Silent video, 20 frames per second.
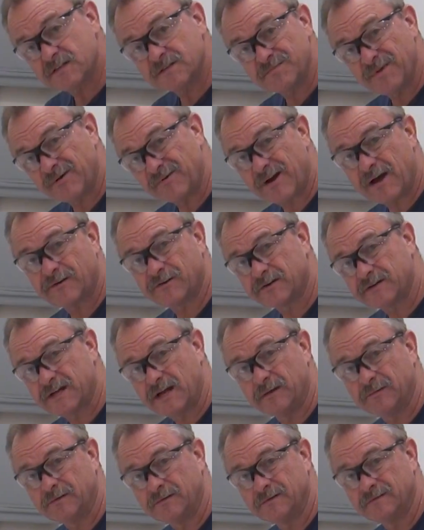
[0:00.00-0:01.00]
is my router
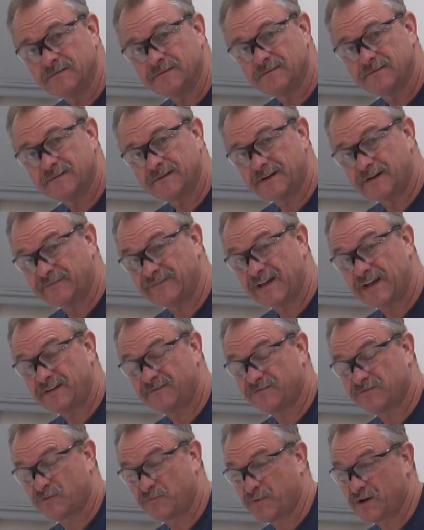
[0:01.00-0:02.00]
table that I've
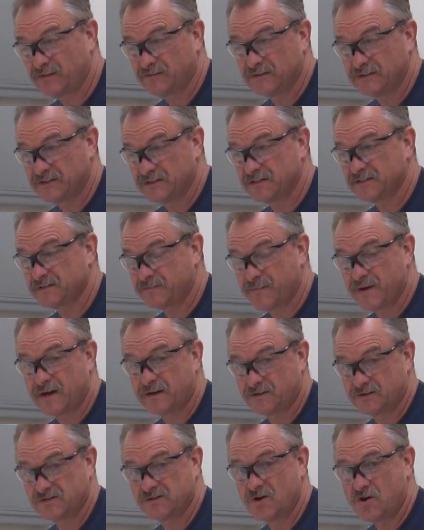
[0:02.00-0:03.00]
had for probably just about
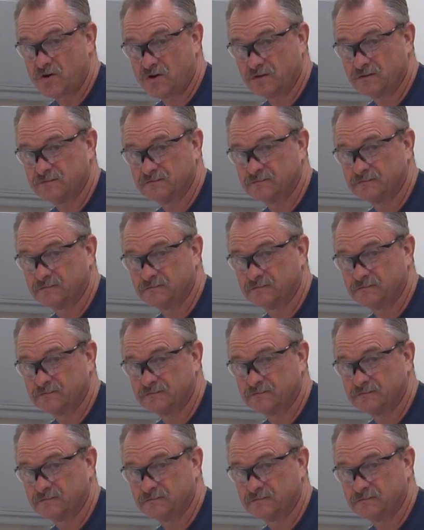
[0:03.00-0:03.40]
as long.